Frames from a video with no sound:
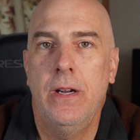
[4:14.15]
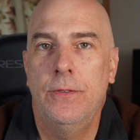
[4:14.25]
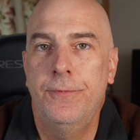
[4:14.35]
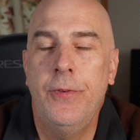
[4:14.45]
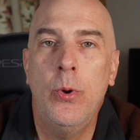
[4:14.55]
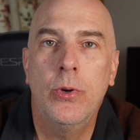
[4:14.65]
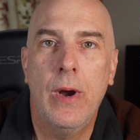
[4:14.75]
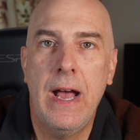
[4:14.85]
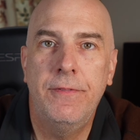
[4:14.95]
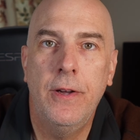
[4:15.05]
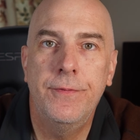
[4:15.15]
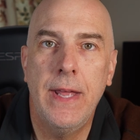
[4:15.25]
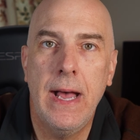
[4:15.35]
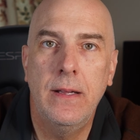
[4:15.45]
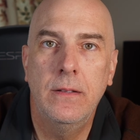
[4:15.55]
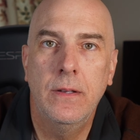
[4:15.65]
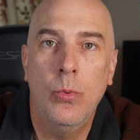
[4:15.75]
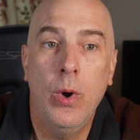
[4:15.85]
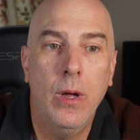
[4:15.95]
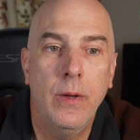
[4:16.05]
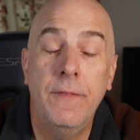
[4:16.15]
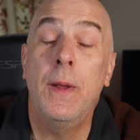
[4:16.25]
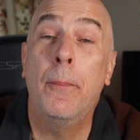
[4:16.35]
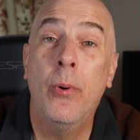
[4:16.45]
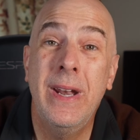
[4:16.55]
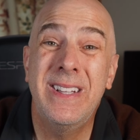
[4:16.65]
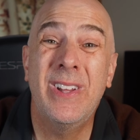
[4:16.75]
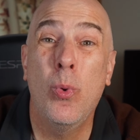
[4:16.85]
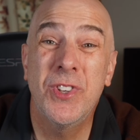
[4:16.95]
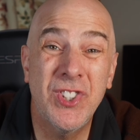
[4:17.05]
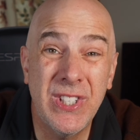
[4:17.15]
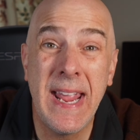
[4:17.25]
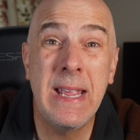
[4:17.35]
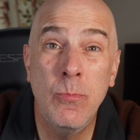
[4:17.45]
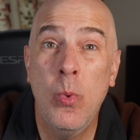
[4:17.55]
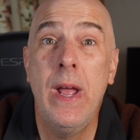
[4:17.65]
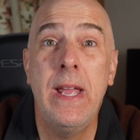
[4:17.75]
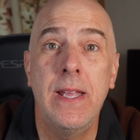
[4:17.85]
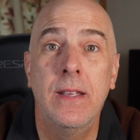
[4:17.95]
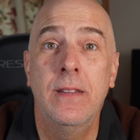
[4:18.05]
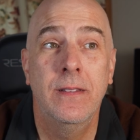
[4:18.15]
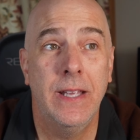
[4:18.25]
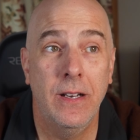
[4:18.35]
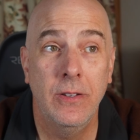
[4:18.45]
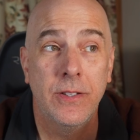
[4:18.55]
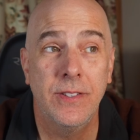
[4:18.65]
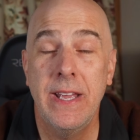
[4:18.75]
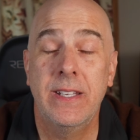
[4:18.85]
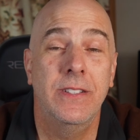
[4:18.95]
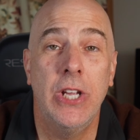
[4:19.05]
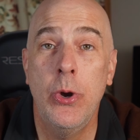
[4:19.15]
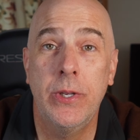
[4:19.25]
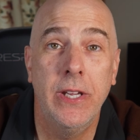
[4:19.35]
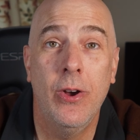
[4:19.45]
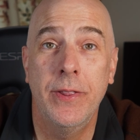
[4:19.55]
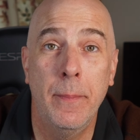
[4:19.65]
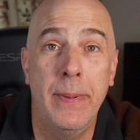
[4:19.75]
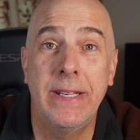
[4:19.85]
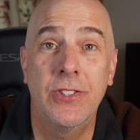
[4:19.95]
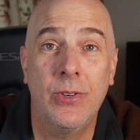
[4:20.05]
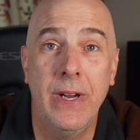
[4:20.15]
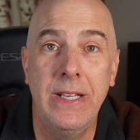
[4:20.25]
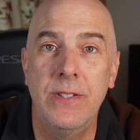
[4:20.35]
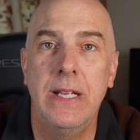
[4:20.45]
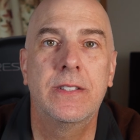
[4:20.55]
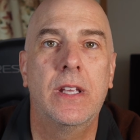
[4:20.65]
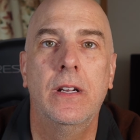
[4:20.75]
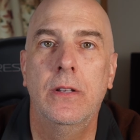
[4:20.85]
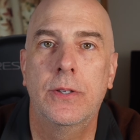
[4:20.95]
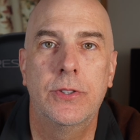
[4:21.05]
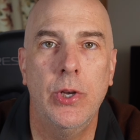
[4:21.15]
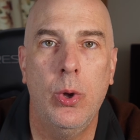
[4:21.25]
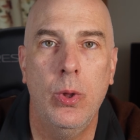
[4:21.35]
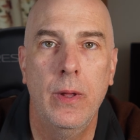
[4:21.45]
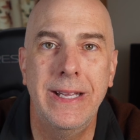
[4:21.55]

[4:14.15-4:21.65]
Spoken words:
photograph of that. Well, if you print it the same way that it looks like in Tokyo on the big screens, it's going to look dull.